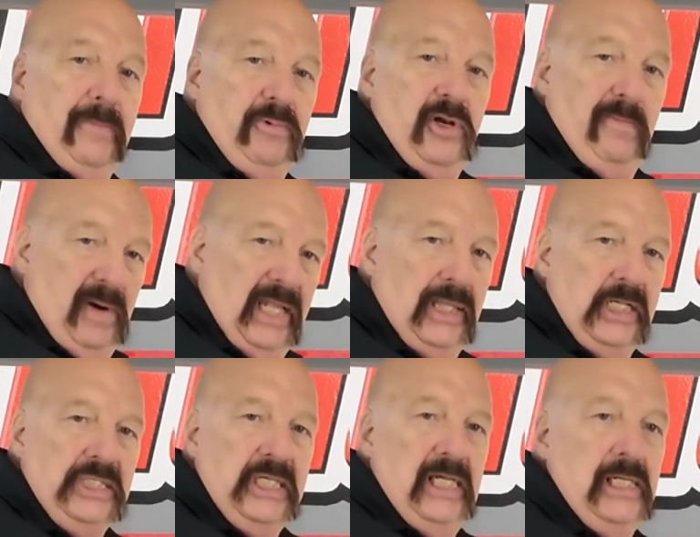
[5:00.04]
to put a butt in the
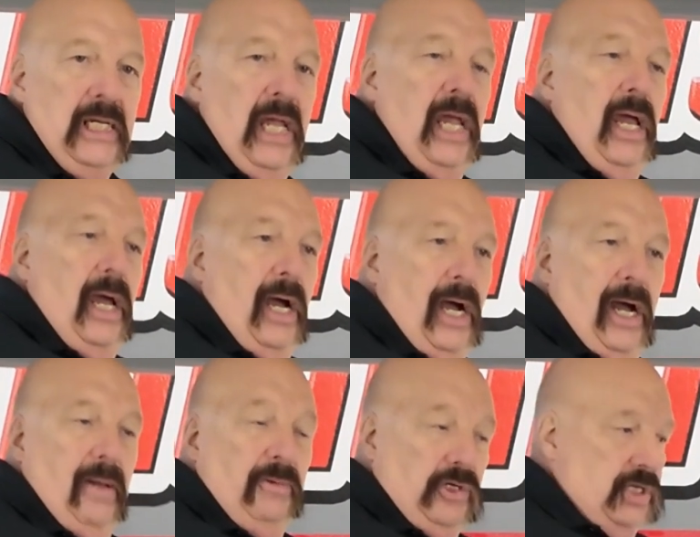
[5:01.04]
seat.
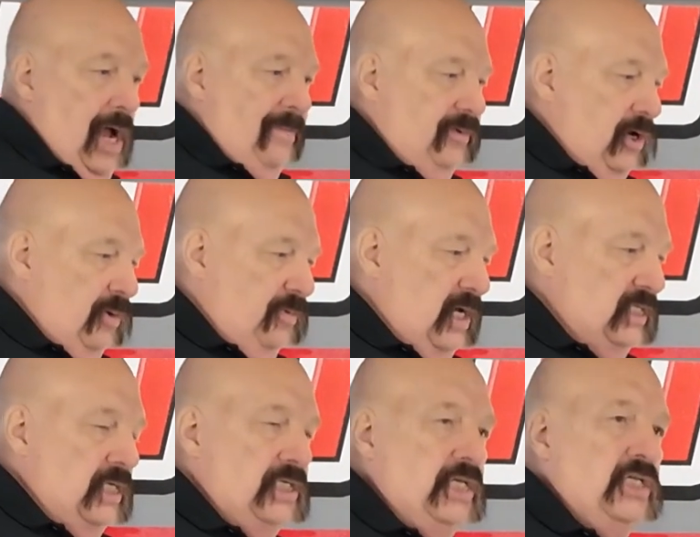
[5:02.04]
There's an operator
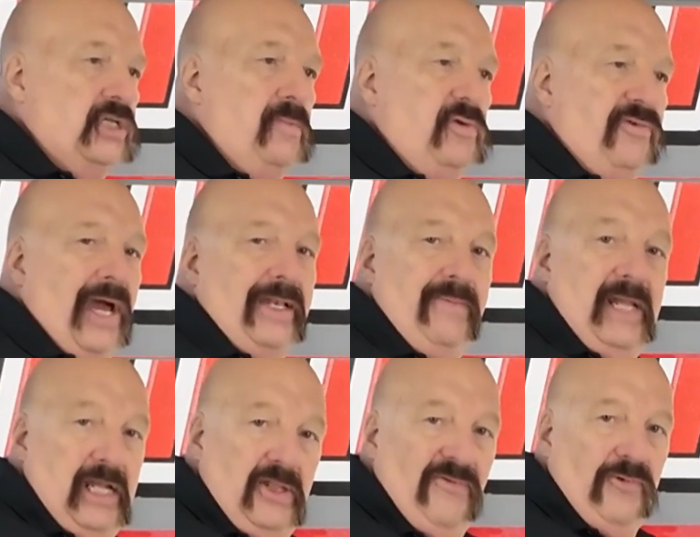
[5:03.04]
presence system. You got to
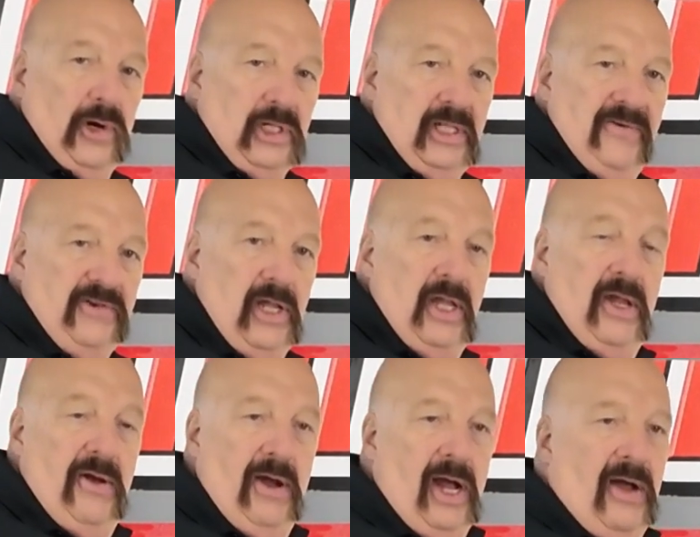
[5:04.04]
be in the forklift
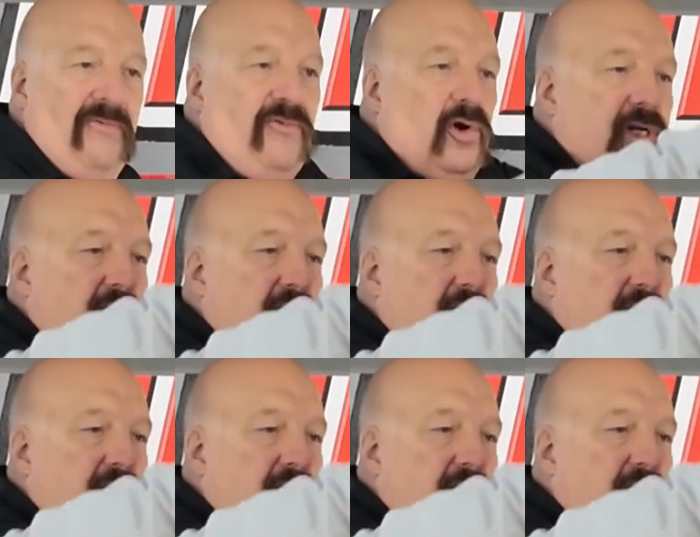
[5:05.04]
for